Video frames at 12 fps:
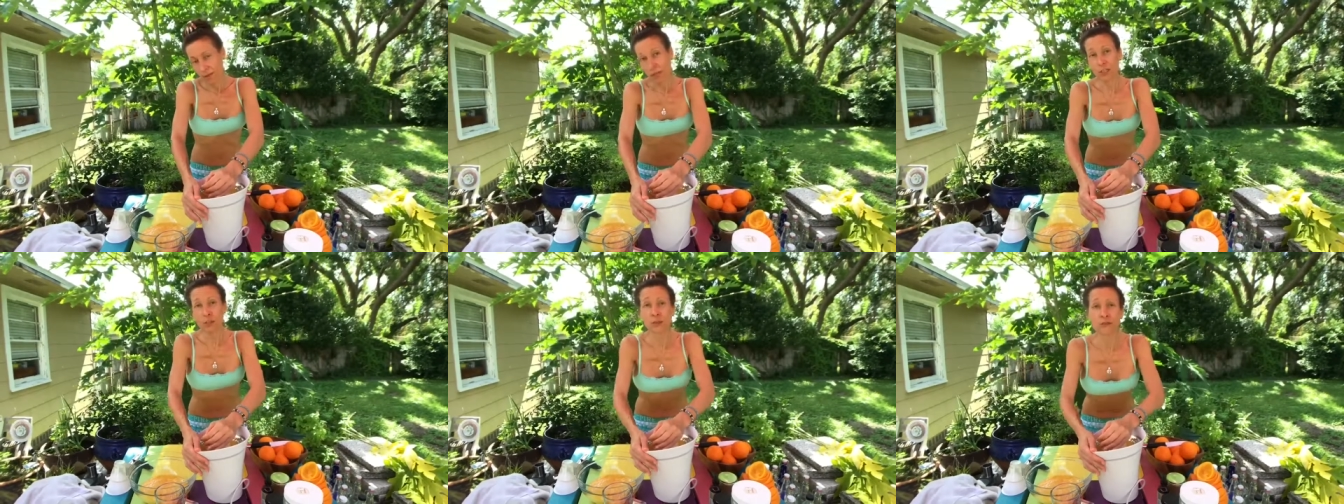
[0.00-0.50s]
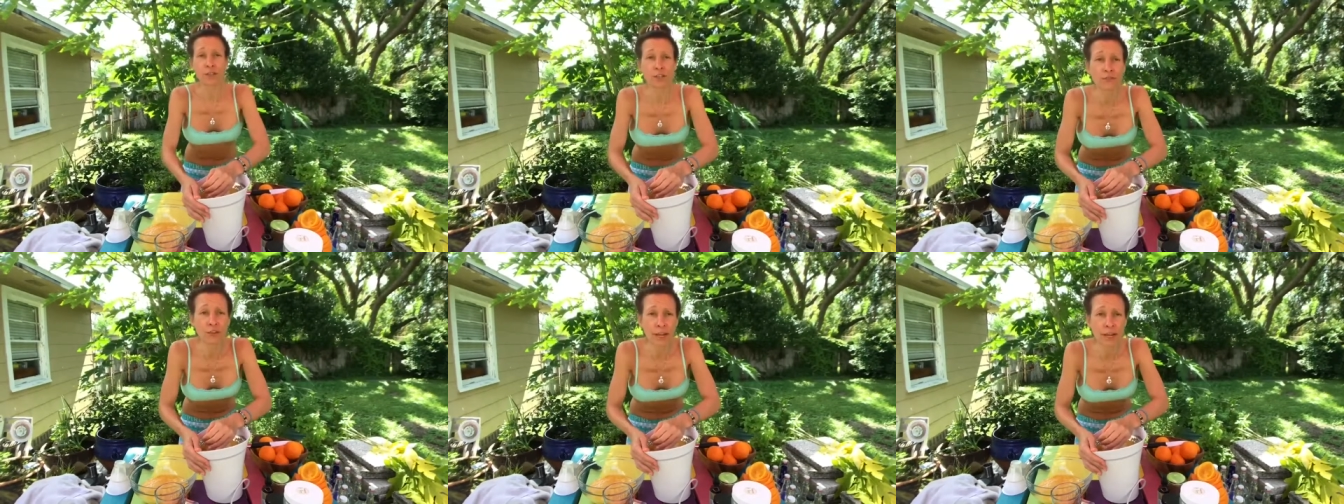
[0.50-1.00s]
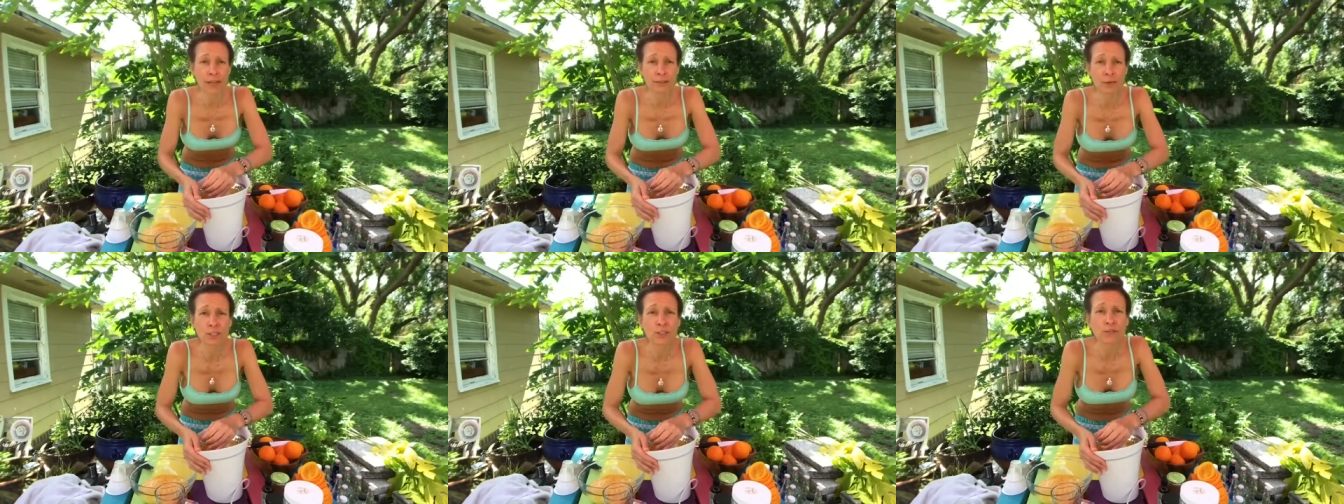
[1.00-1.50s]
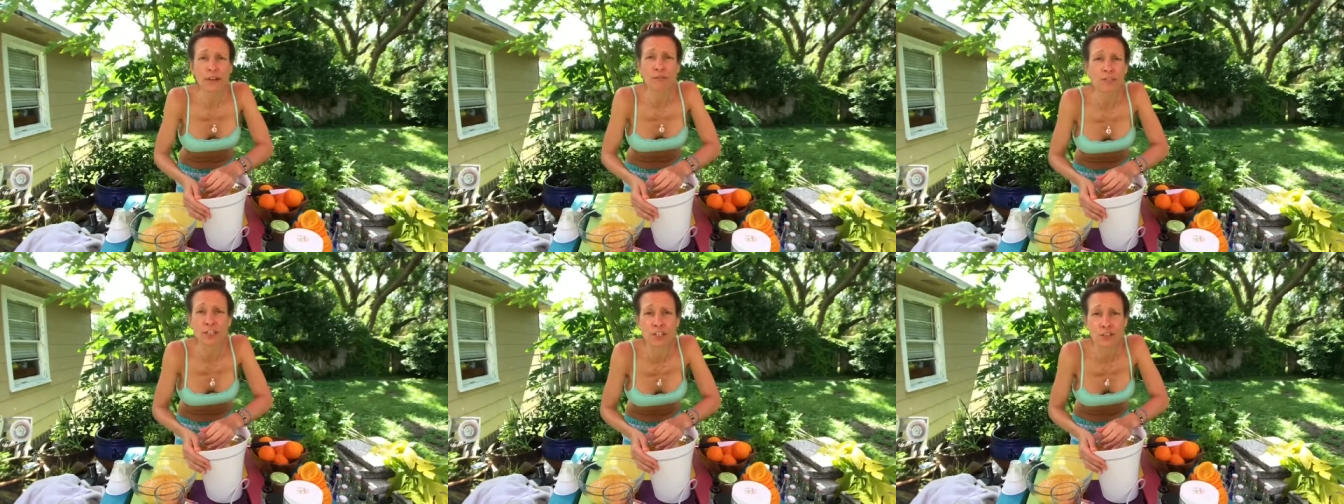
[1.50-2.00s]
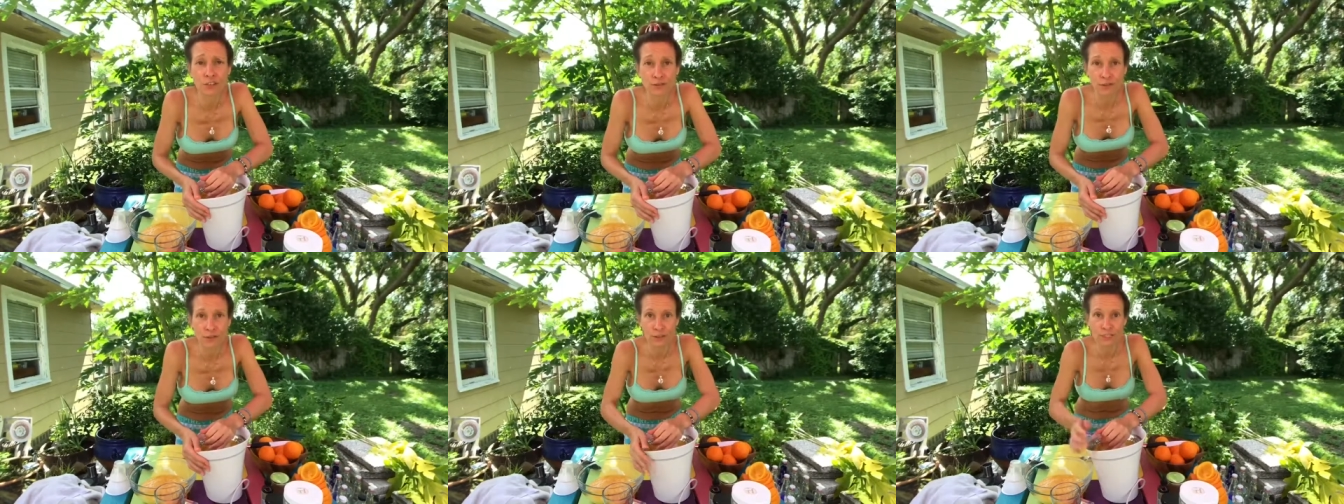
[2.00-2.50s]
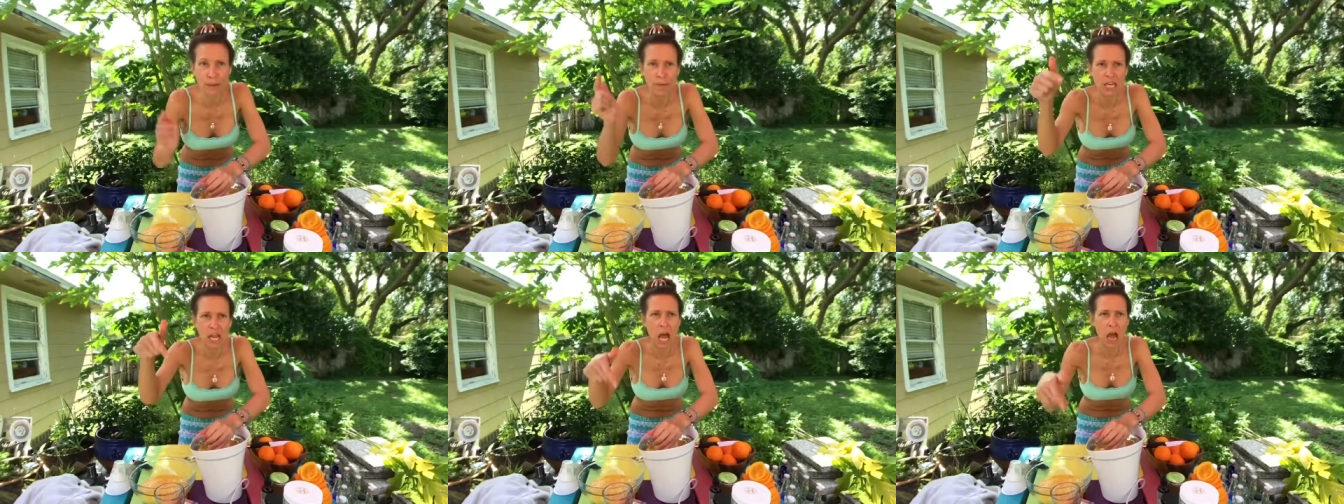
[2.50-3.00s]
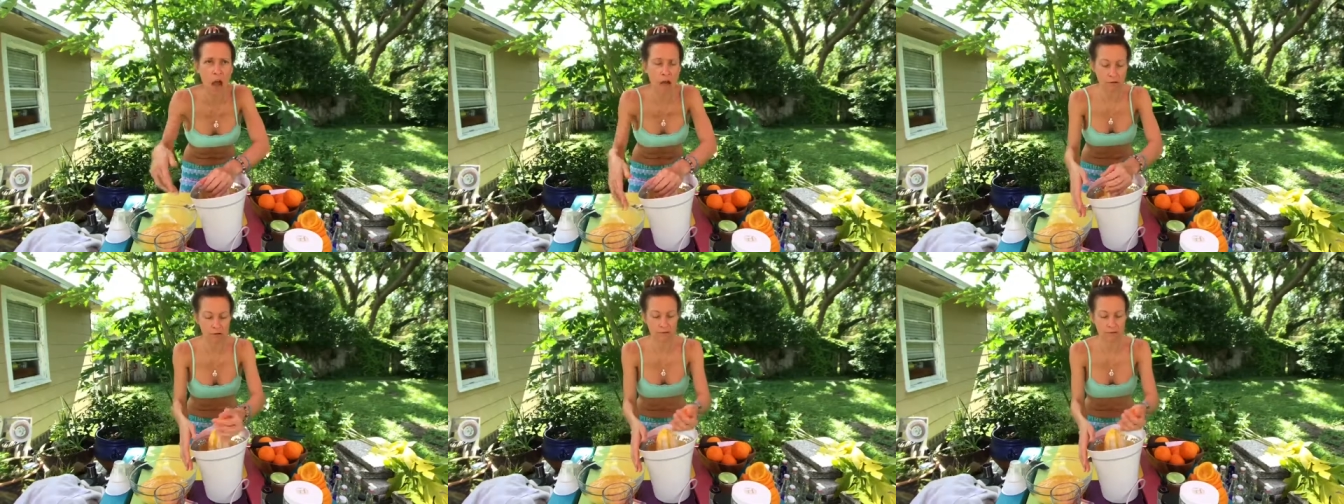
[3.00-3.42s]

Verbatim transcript: Are you a fig fan? What's your favorite seasonal fruit? Let me know.